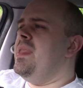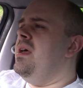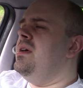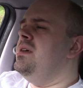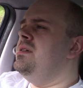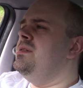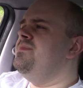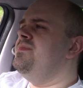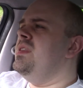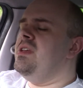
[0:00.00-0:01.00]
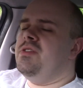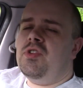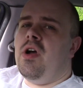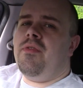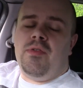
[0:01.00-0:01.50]
I'll
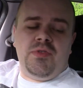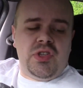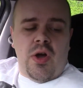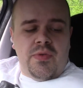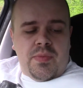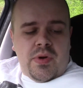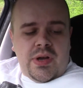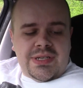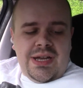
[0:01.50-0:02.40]
start off with the price.